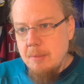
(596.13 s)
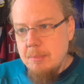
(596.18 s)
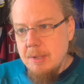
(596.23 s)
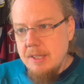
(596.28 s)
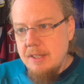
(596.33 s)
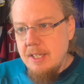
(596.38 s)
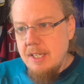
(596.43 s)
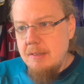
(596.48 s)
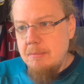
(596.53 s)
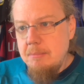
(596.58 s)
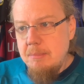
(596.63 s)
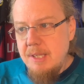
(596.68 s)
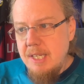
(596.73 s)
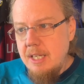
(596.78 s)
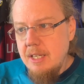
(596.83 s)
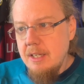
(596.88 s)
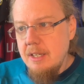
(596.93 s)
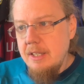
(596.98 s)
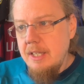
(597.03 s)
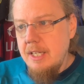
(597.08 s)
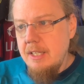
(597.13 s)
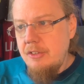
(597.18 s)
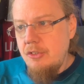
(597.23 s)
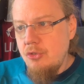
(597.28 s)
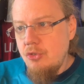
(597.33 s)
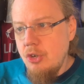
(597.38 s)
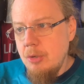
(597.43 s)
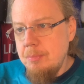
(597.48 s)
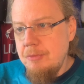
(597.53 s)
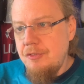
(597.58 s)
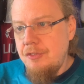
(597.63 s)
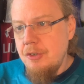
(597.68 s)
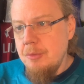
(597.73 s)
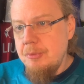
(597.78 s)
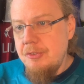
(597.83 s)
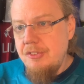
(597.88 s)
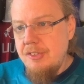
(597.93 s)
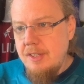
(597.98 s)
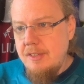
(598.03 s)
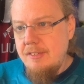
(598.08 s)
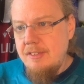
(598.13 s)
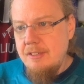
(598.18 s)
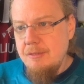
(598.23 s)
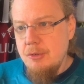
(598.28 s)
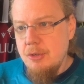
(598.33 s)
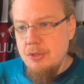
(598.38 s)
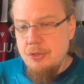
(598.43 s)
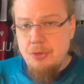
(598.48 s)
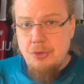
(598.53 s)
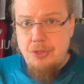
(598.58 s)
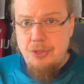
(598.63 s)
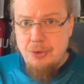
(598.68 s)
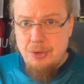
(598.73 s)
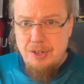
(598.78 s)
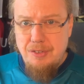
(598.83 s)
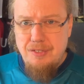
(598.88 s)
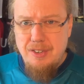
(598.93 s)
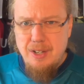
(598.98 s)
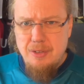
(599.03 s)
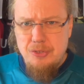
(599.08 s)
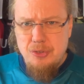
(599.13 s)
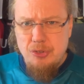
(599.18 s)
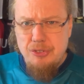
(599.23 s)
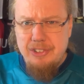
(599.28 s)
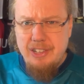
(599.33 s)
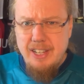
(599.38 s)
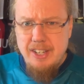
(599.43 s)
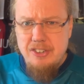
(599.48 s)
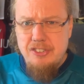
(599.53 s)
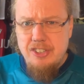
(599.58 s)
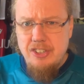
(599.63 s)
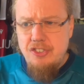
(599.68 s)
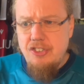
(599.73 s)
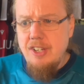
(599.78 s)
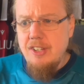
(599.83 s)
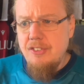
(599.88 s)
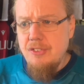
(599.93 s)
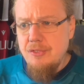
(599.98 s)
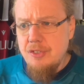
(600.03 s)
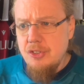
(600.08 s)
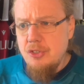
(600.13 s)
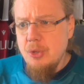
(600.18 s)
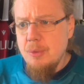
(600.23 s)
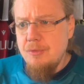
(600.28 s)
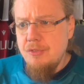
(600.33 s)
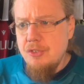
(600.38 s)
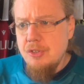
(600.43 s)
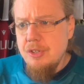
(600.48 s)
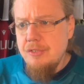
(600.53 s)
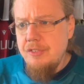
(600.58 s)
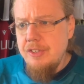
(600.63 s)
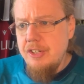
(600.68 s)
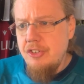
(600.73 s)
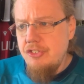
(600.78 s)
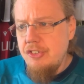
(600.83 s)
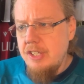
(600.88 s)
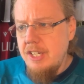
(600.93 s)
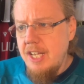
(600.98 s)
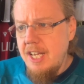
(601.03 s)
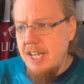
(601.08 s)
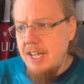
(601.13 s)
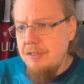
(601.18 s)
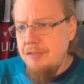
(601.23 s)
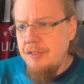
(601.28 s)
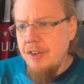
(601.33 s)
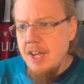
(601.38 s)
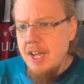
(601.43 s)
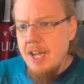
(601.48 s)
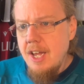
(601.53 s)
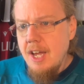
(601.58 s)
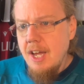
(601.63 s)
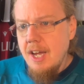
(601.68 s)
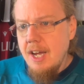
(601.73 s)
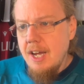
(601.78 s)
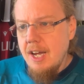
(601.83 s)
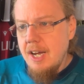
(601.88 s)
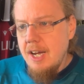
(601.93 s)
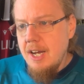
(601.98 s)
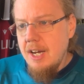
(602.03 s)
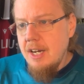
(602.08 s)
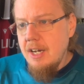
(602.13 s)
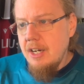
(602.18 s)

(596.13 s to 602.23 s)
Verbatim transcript: But then Milan had dropped from 61 to 35, so slashed the chance of a top four finish in half. Uh,